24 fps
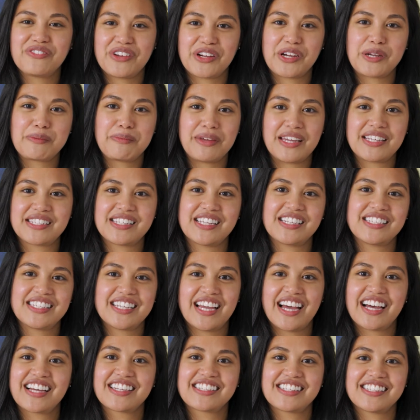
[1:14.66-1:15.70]
very basic
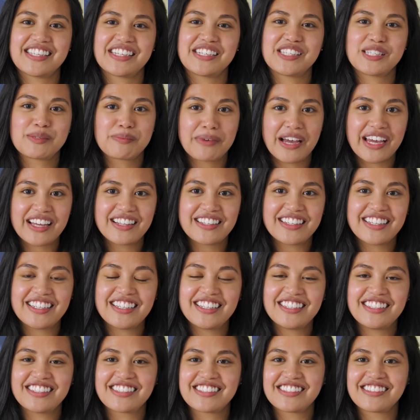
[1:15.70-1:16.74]
tasks like
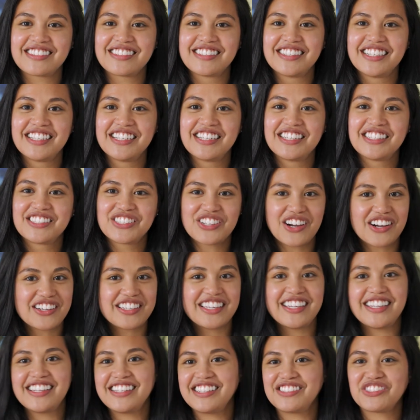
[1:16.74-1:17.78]
smiling and
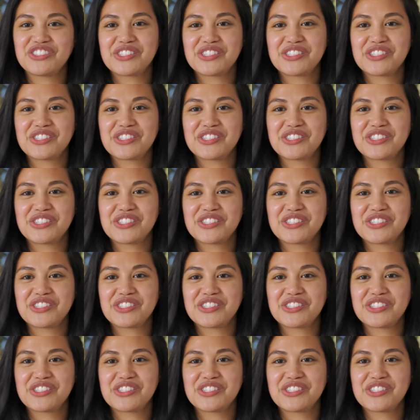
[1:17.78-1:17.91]
talking and